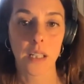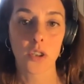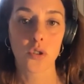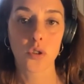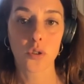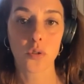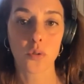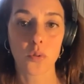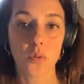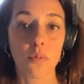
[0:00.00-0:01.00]

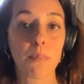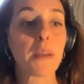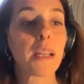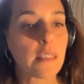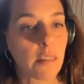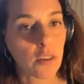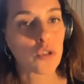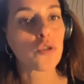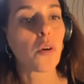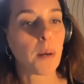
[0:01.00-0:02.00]
to repeat the
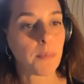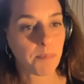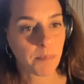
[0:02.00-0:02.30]
trauma.